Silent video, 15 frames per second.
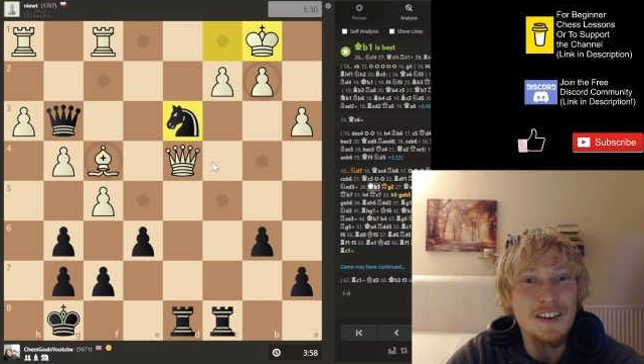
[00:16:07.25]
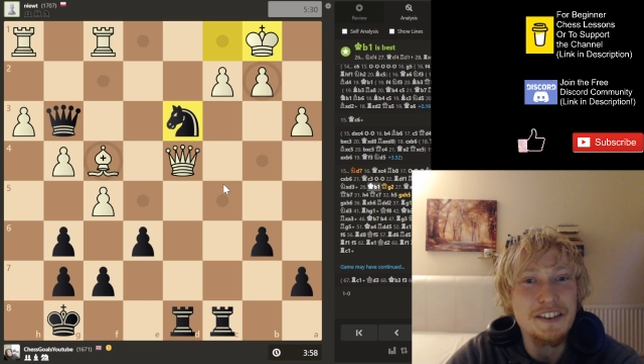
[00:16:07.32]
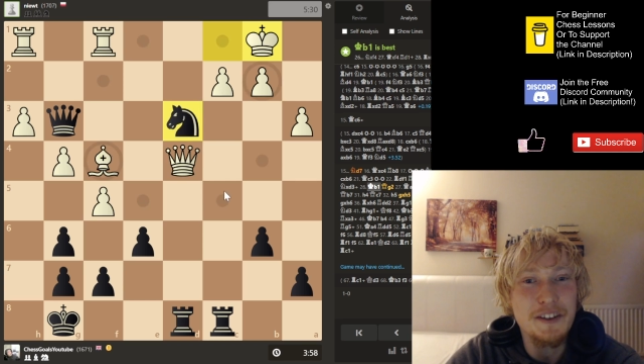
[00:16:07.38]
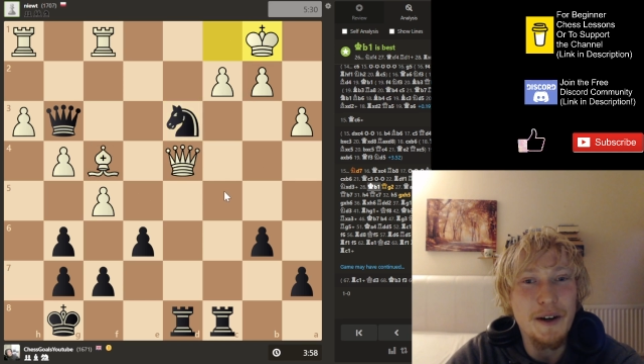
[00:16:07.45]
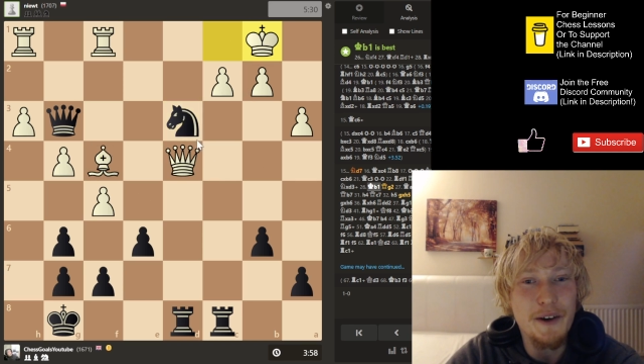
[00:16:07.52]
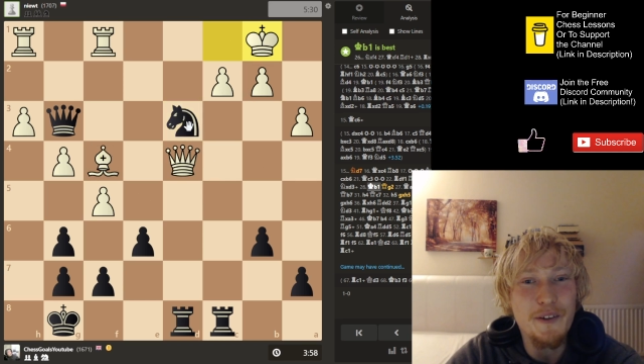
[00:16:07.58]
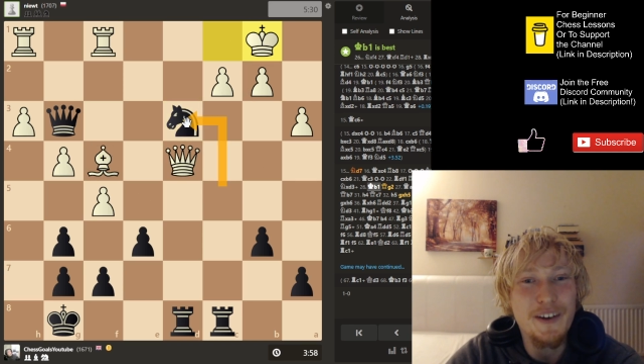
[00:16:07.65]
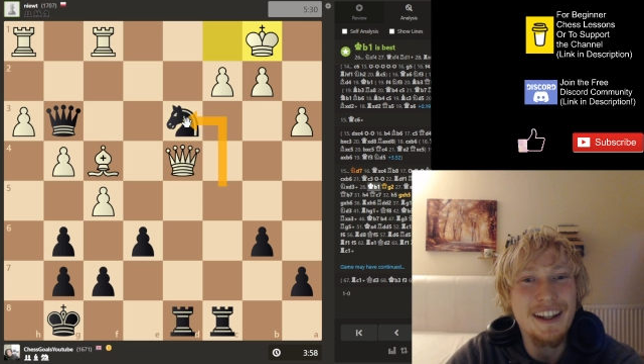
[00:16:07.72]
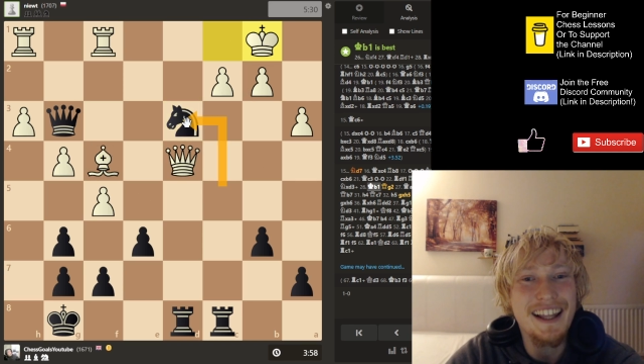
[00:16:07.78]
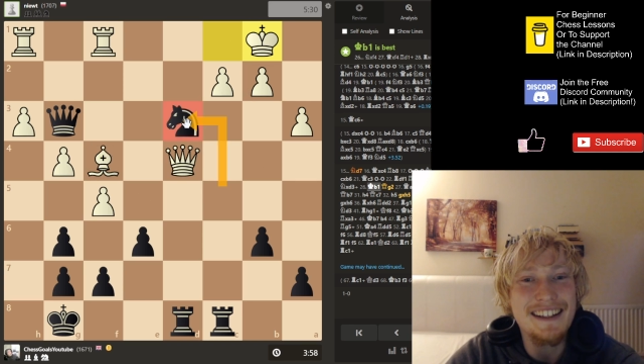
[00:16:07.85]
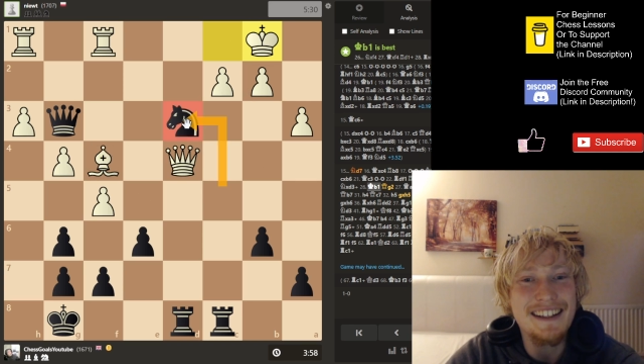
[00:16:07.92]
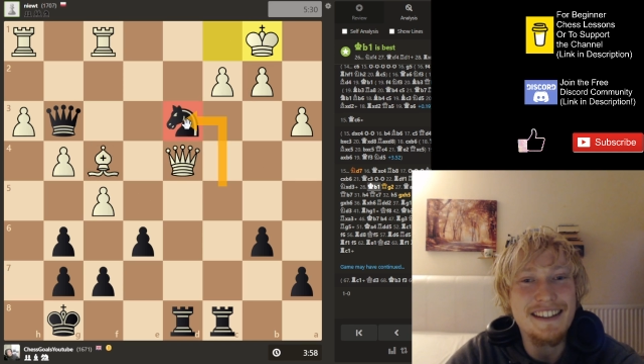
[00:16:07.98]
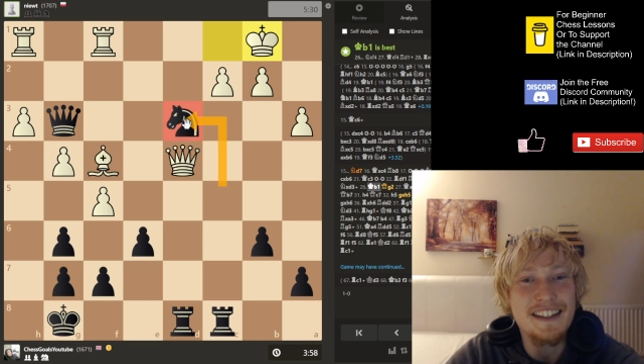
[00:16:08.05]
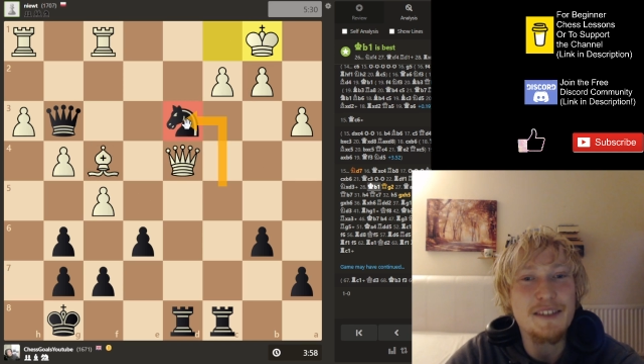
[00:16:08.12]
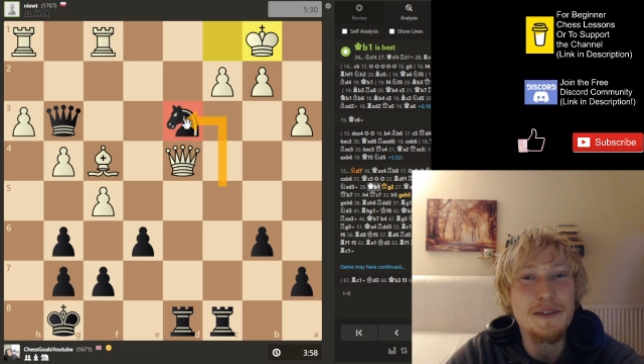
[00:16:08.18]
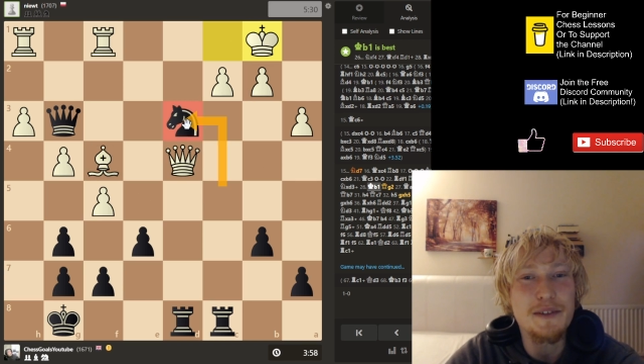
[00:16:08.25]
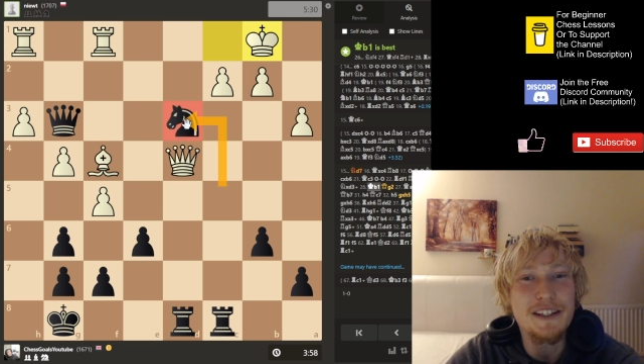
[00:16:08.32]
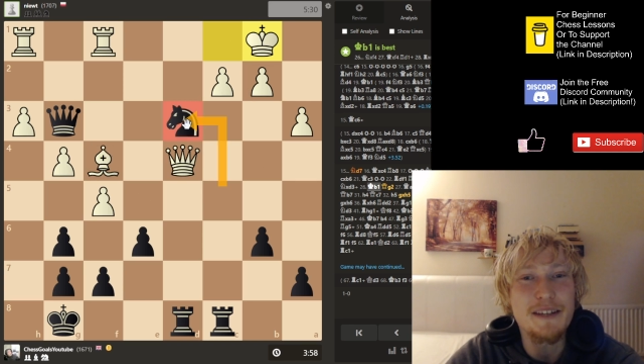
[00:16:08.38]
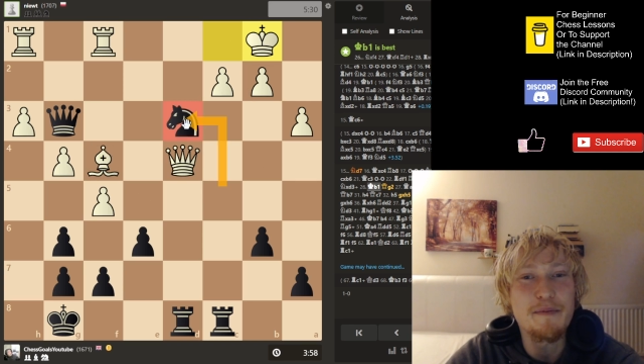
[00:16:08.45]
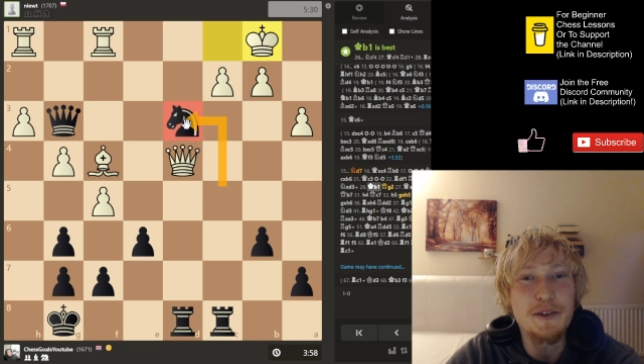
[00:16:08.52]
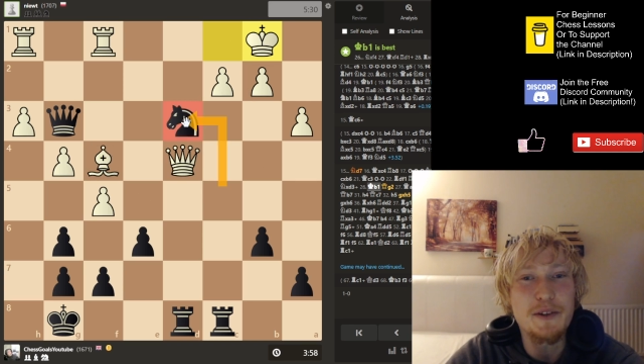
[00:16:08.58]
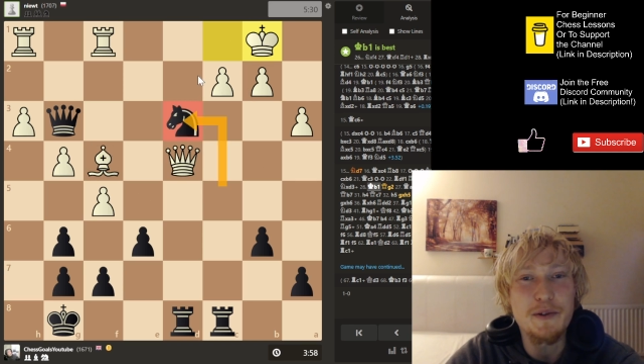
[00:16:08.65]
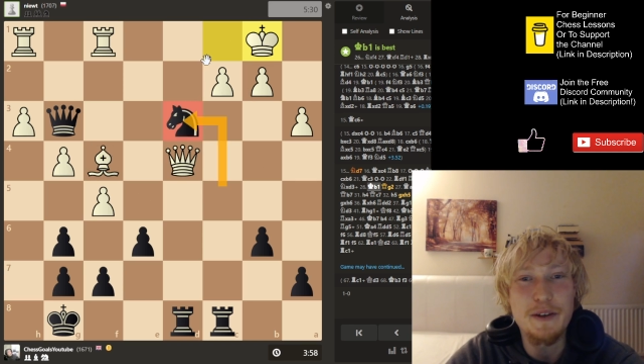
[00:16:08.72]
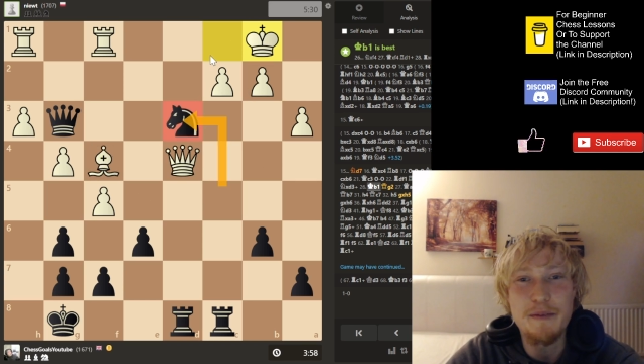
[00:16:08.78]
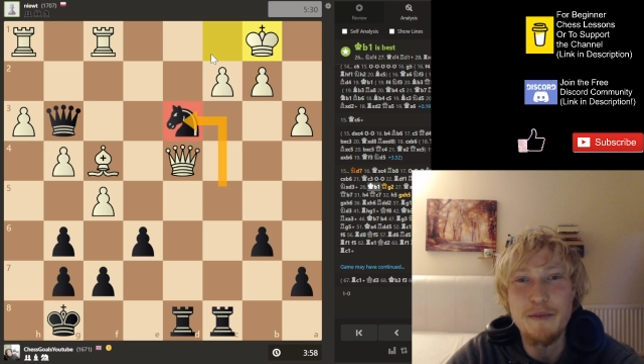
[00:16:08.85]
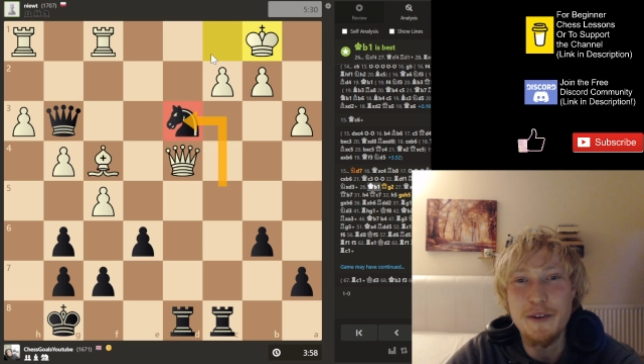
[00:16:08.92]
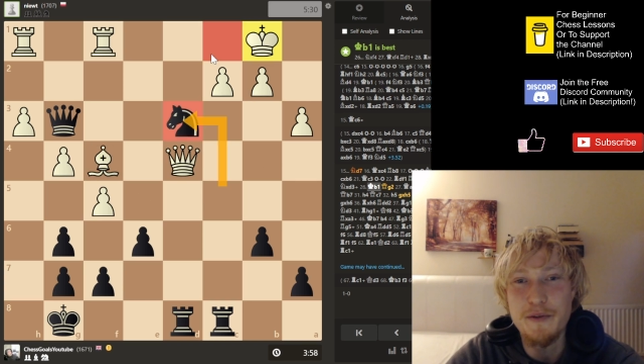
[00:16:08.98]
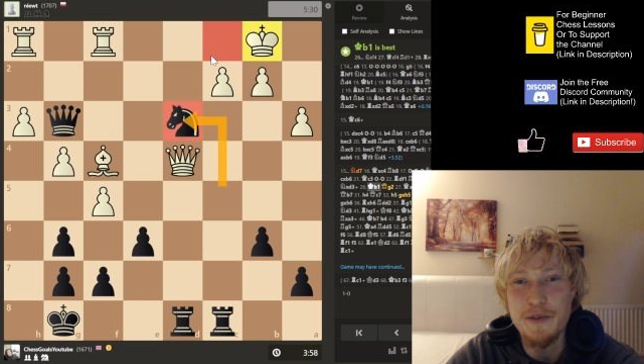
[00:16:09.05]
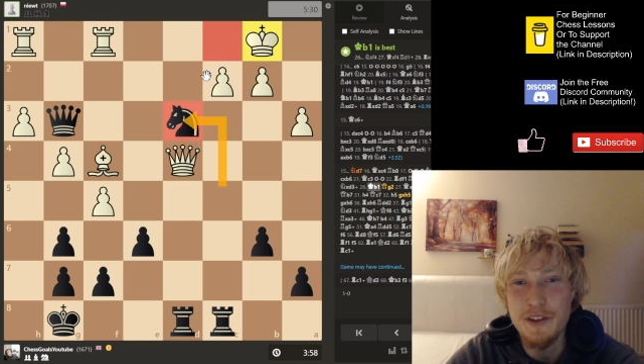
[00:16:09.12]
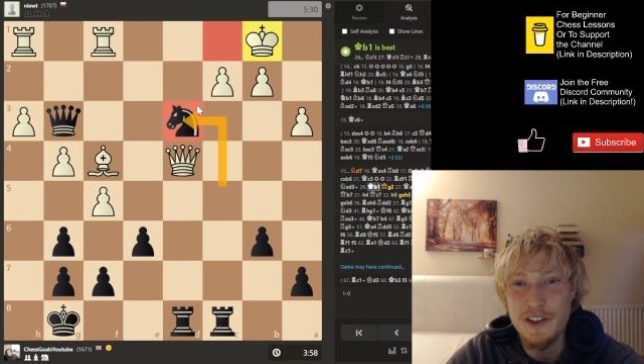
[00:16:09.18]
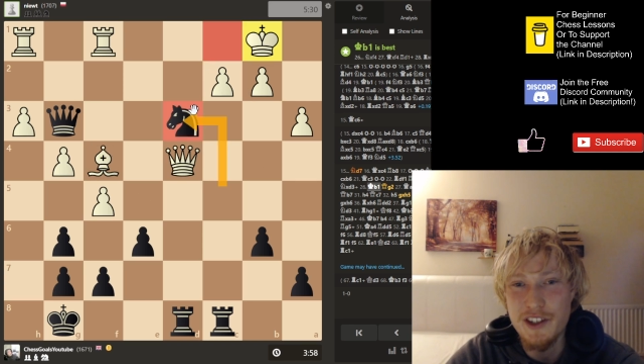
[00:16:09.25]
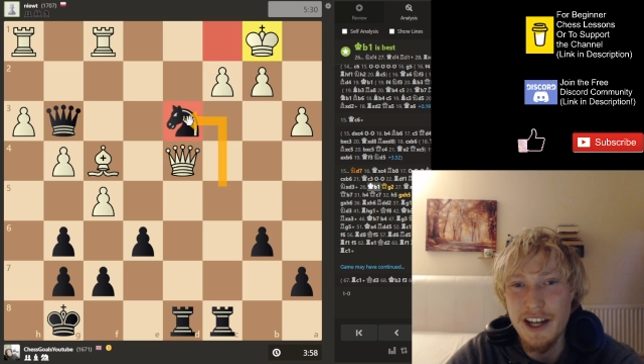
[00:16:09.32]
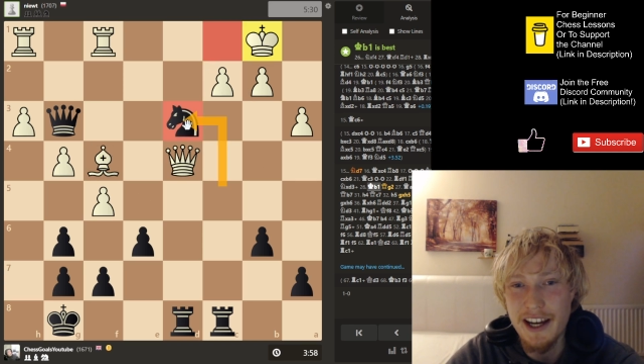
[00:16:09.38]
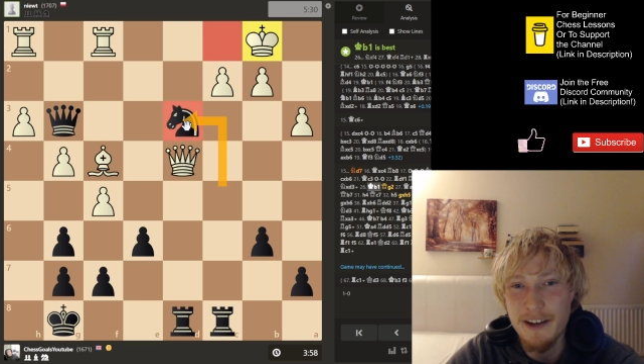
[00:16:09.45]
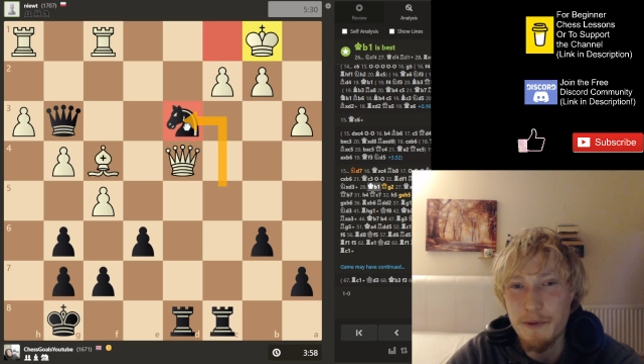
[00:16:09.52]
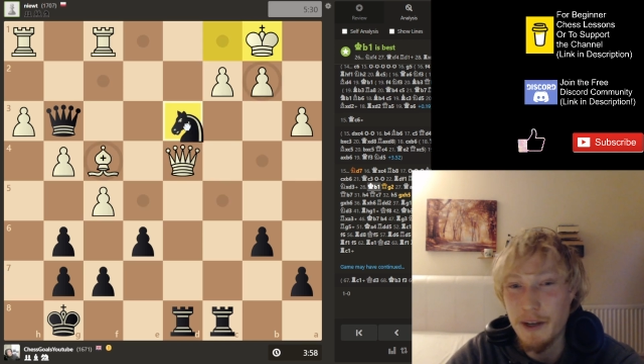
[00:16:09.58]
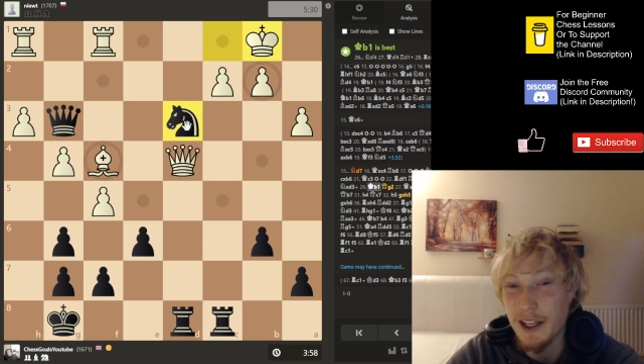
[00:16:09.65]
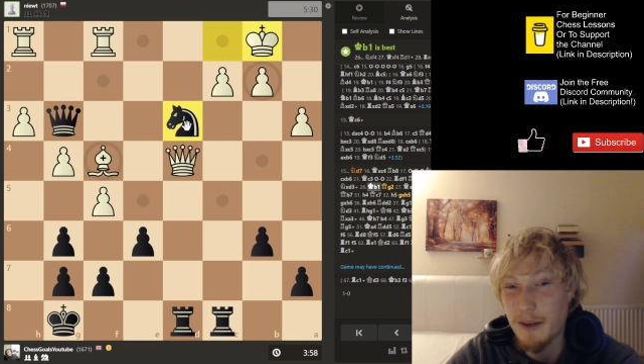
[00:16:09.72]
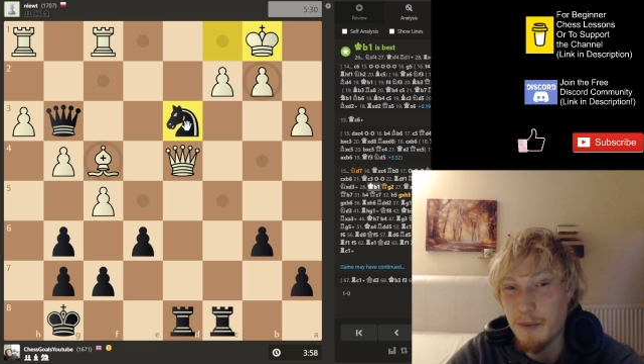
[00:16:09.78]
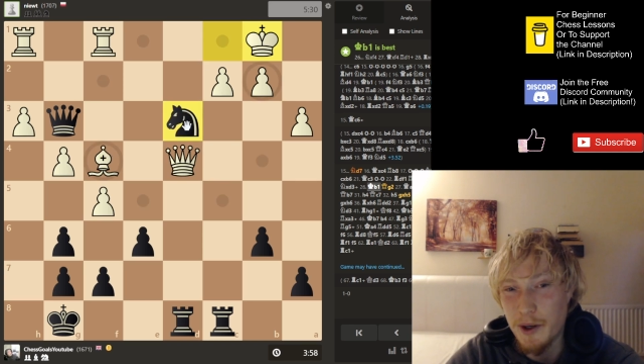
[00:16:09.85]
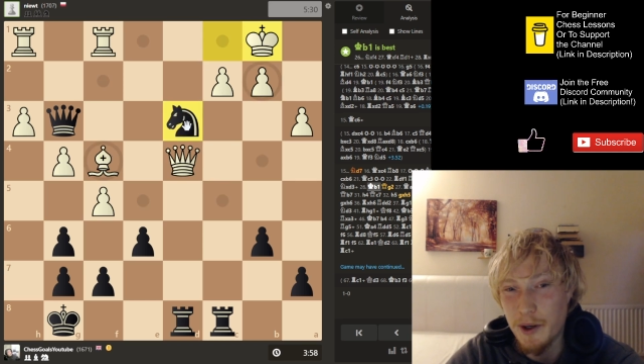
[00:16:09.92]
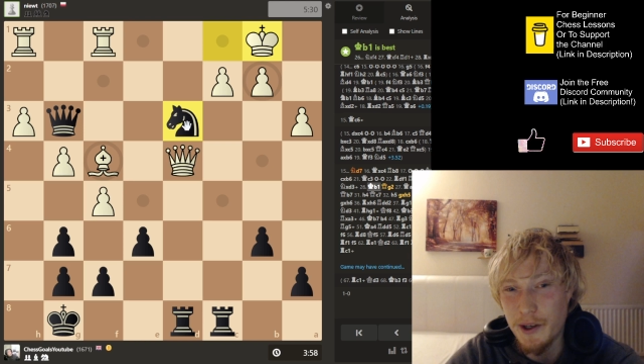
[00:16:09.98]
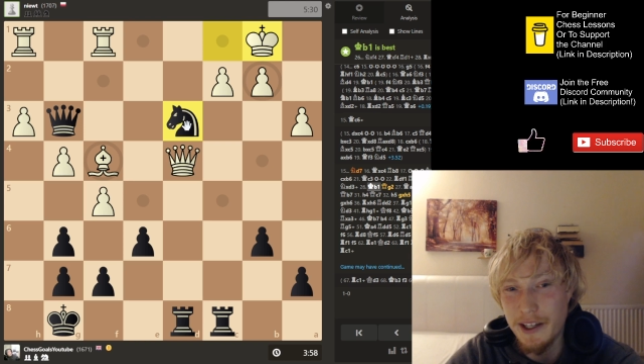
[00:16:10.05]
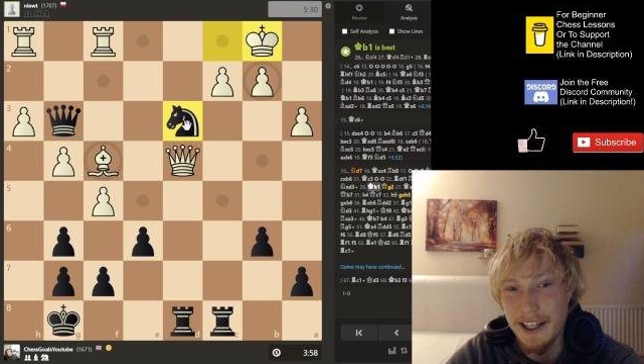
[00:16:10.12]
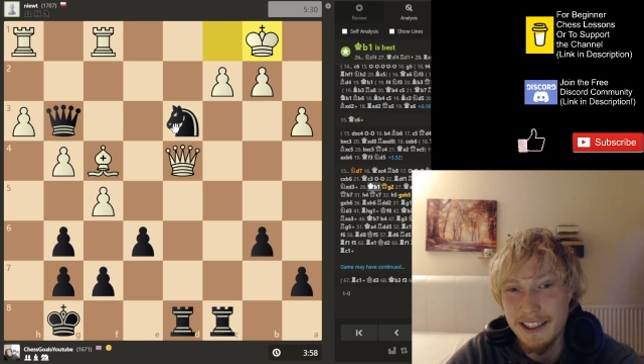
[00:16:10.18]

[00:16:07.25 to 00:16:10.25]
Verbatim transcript: so I realized this was an in-between move with check, winning a pawn.